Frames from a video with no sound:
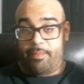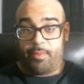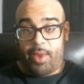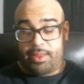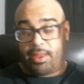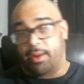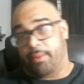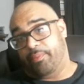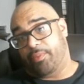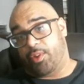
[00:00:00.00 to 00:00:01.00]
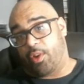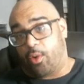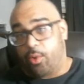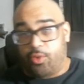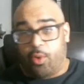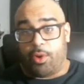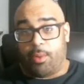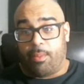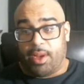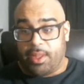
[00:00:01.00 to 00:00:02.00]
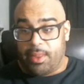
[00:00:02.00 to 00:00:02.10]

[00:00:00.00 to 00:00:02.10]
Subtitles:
right there. So who's going to Money in the